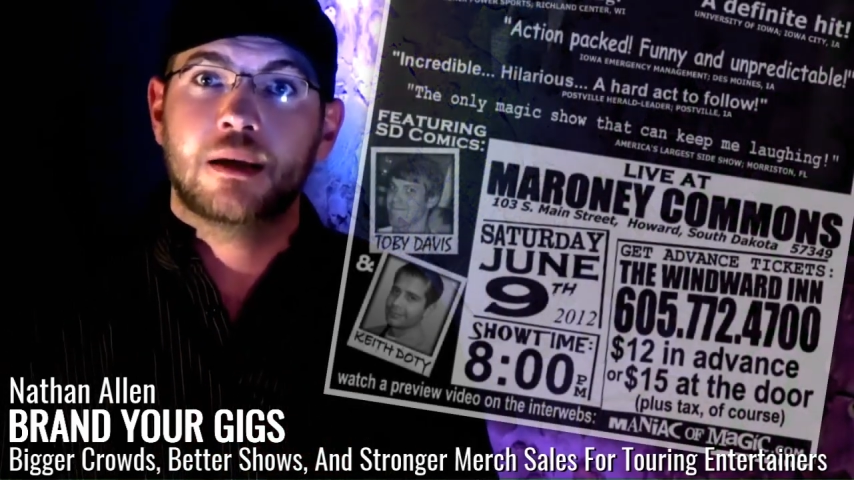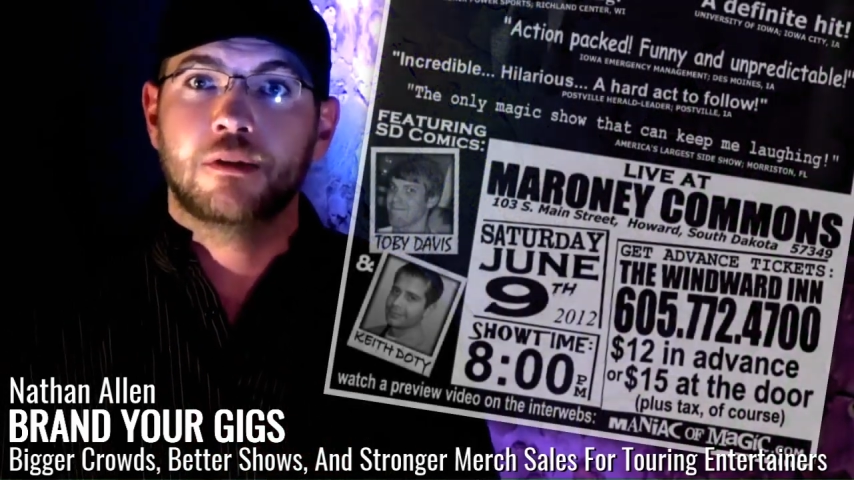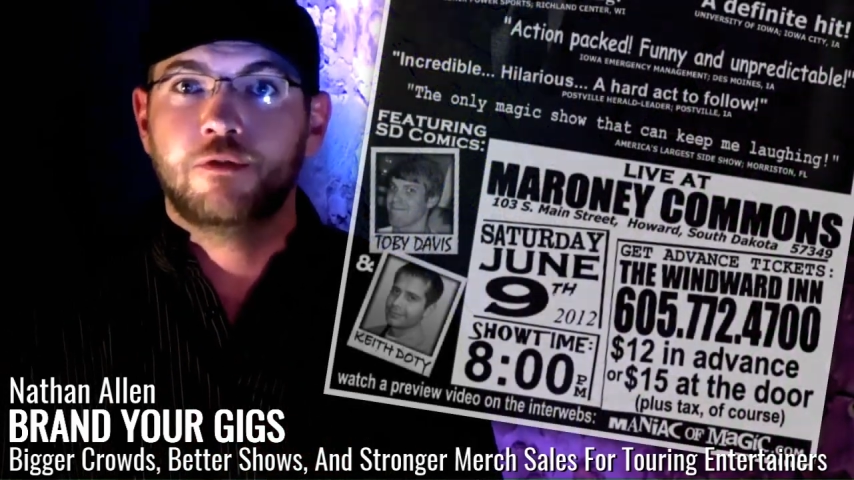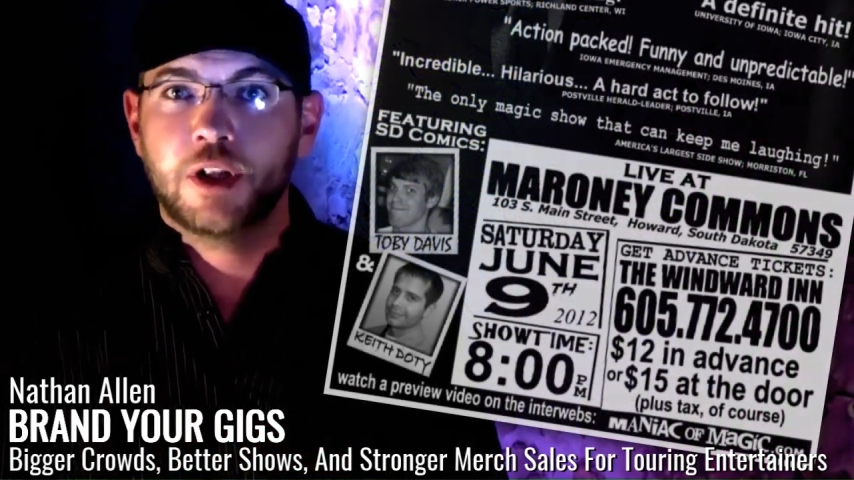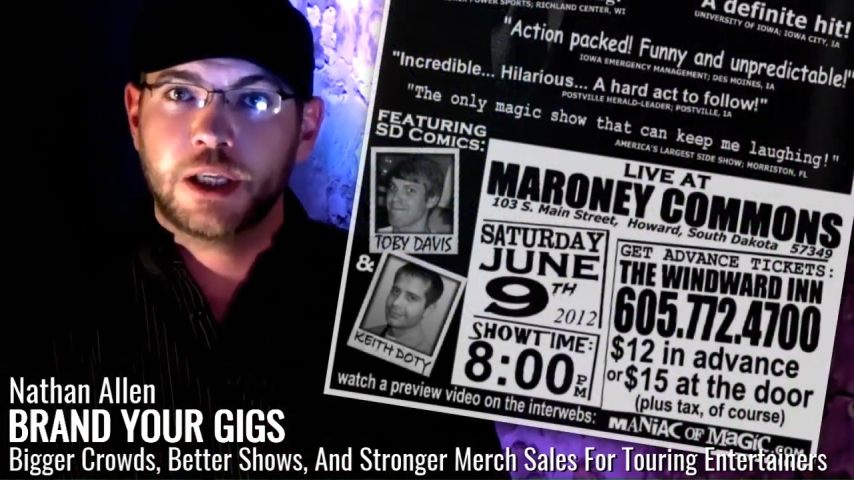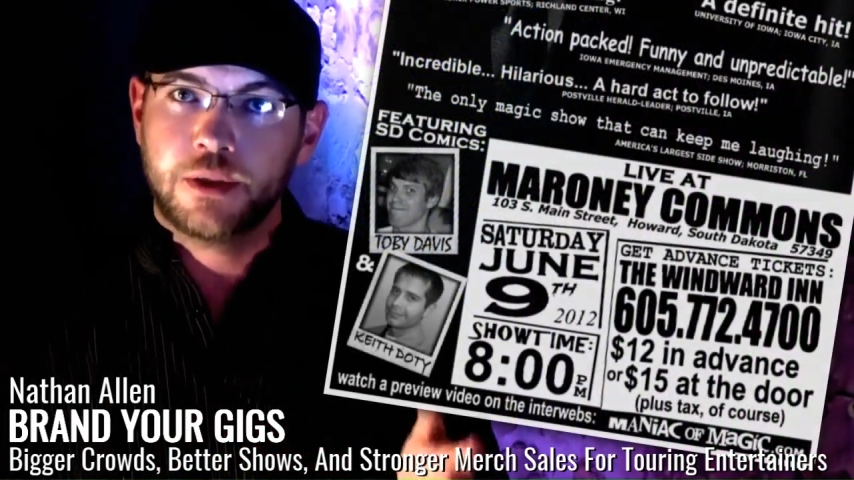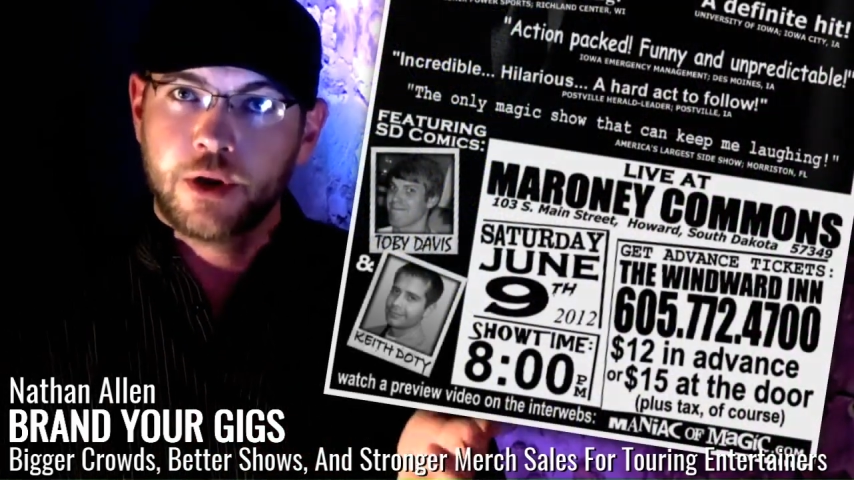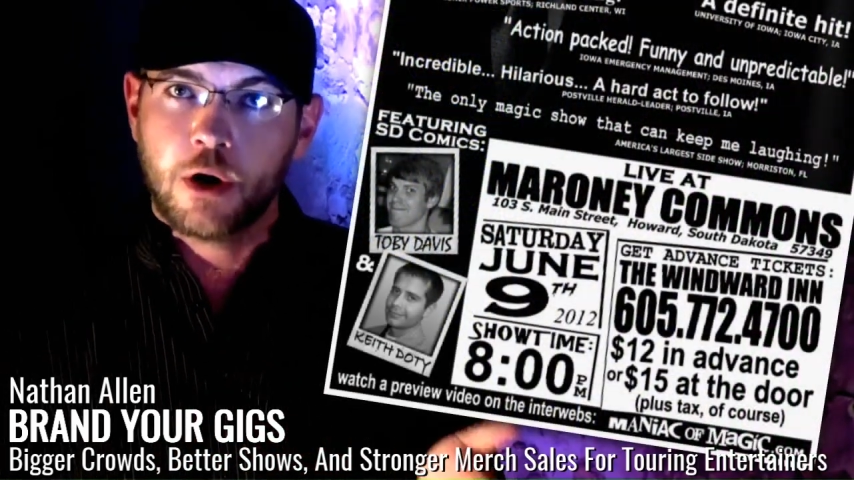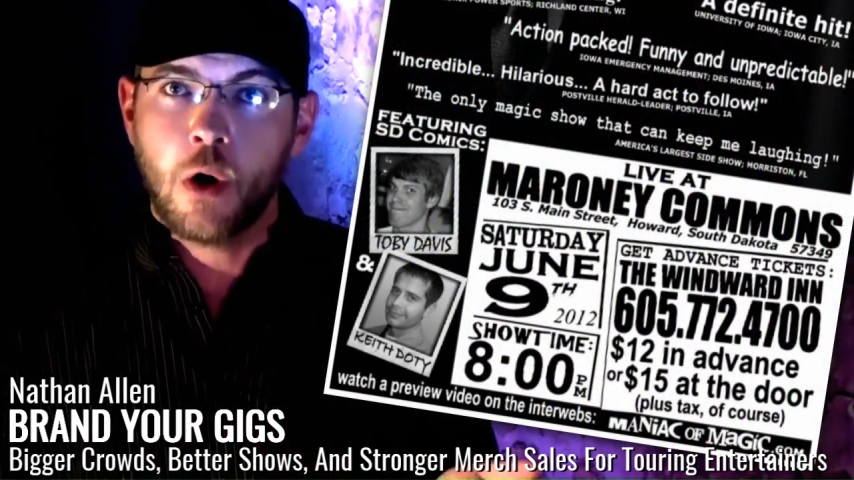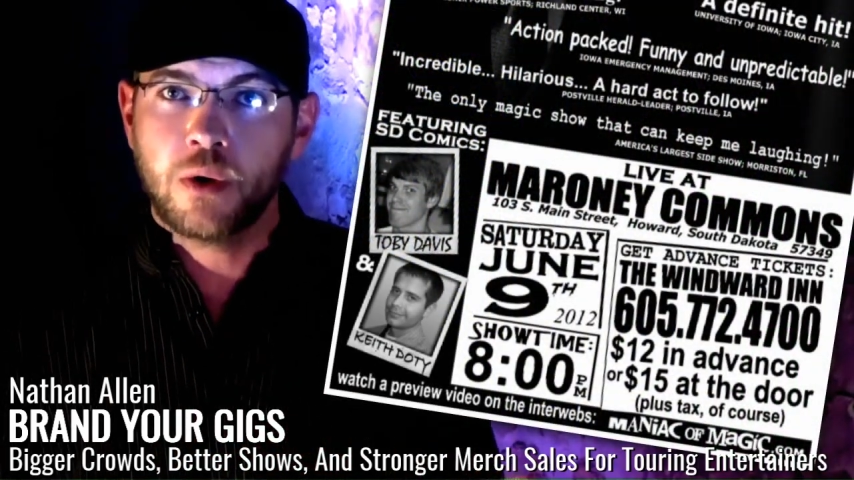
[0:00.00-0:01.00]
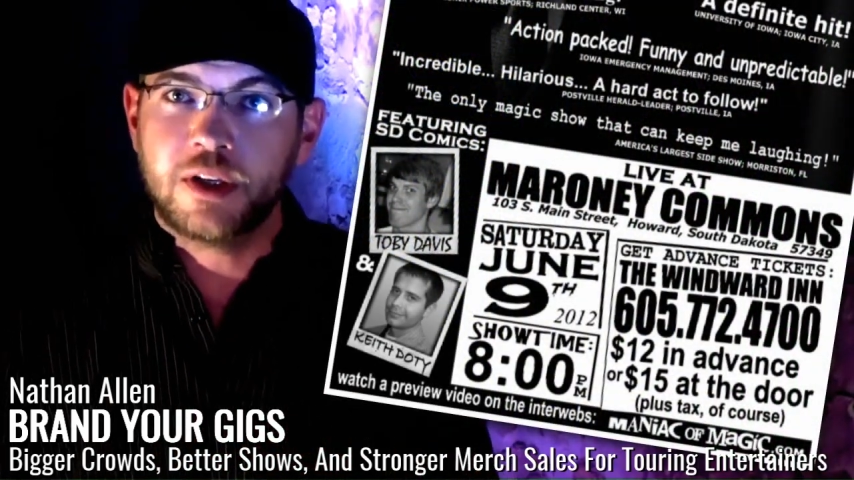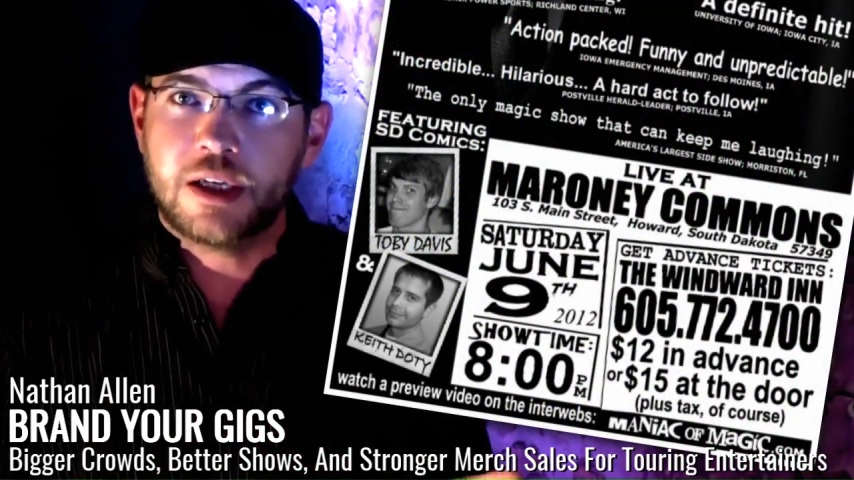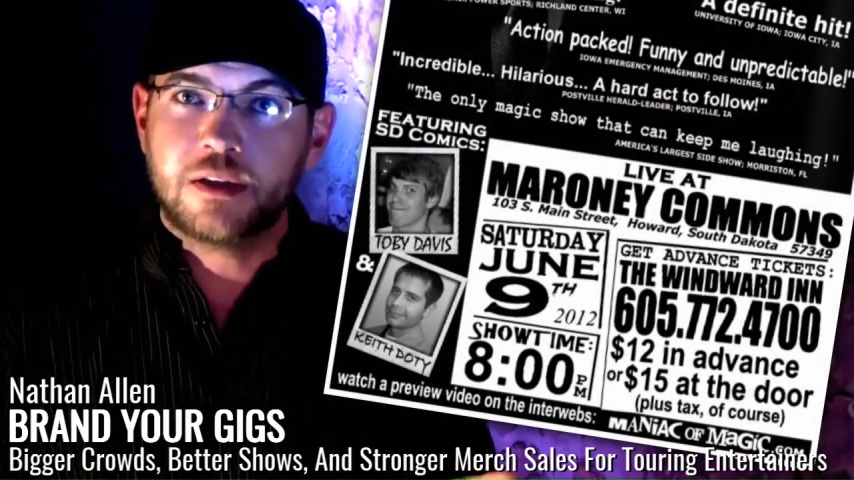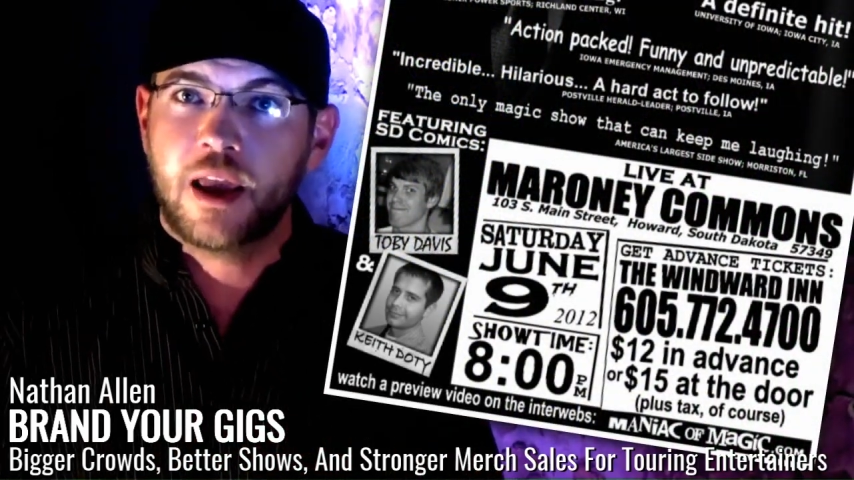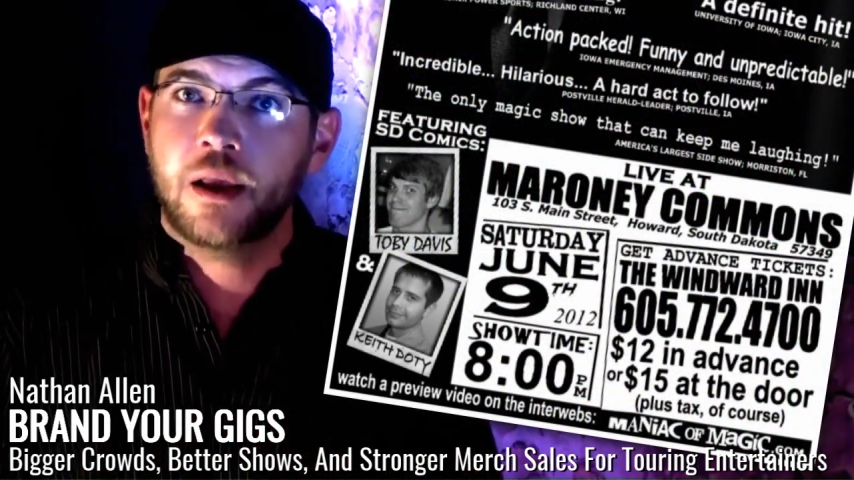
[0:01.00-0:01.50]
and fill in their own
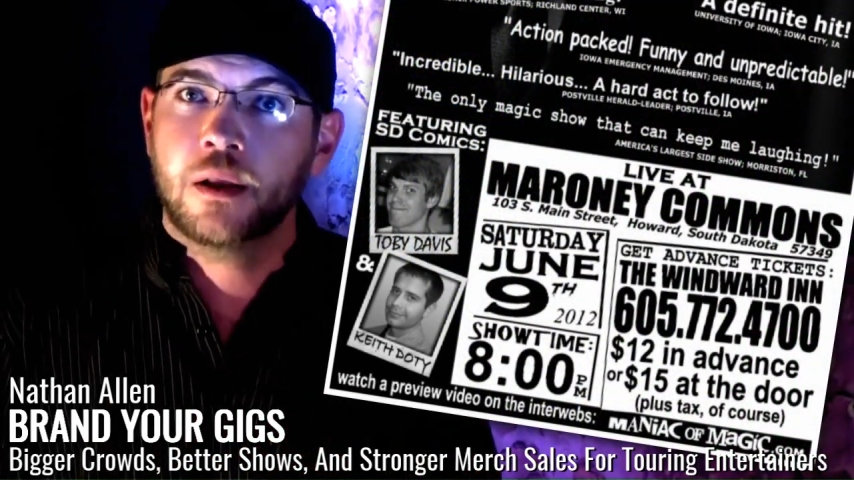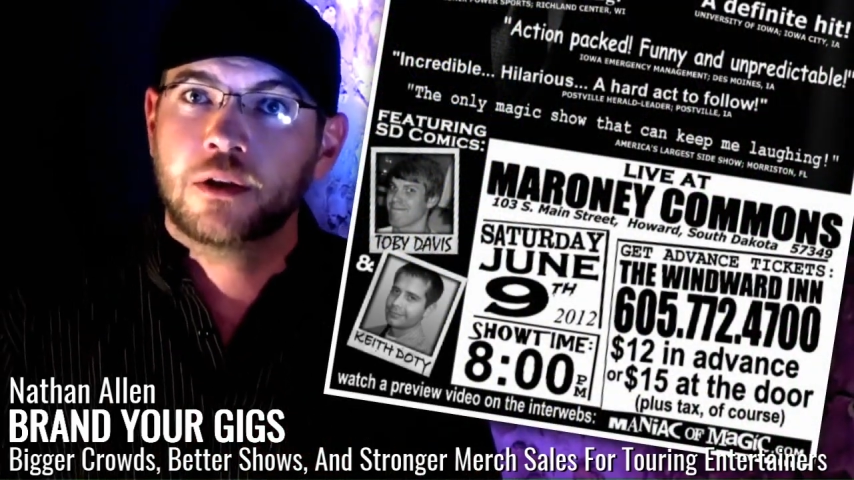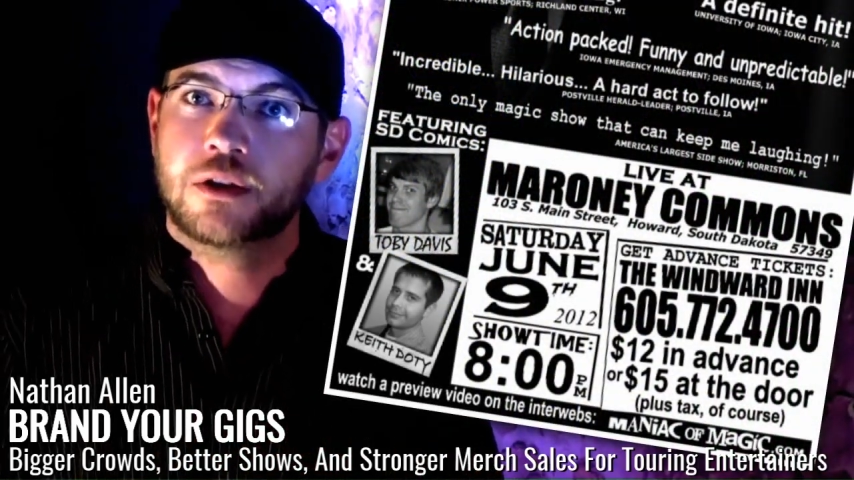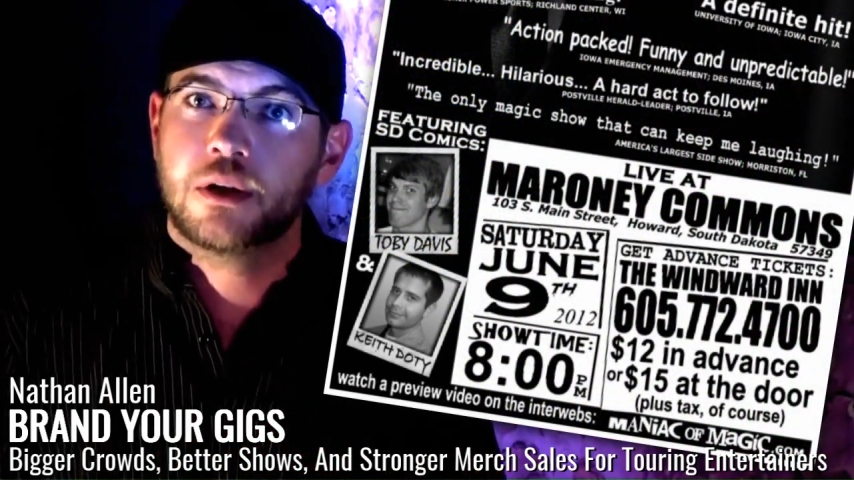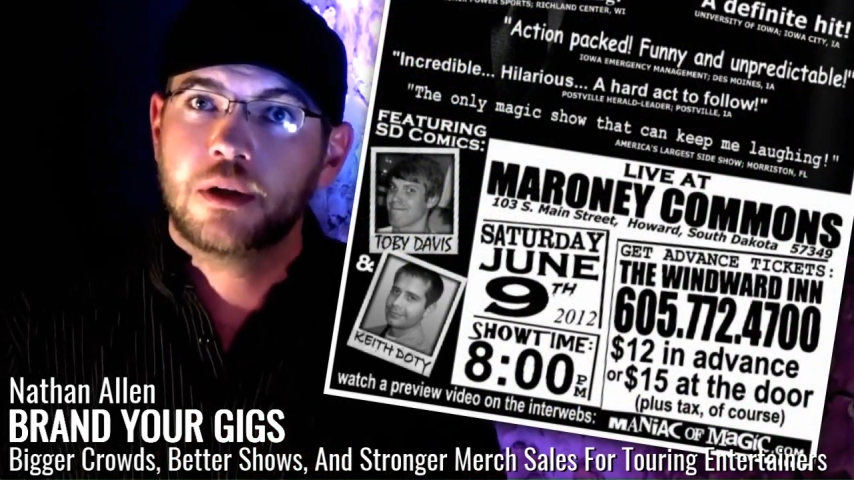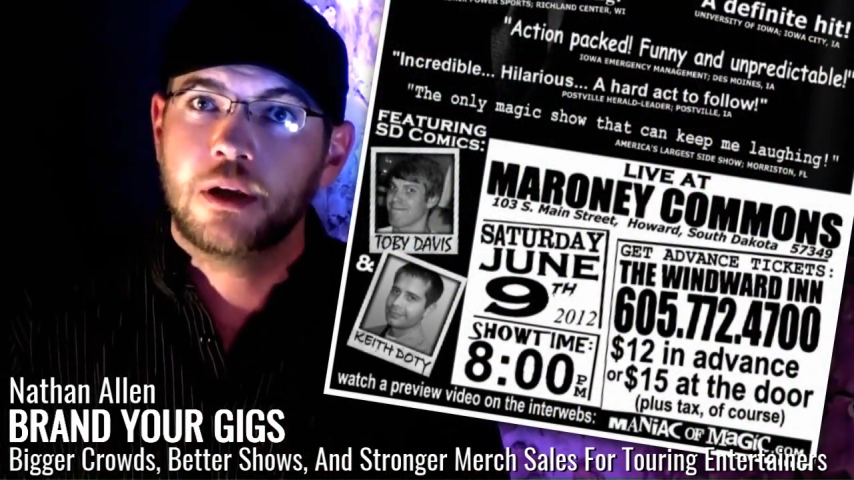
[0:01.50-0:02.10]
details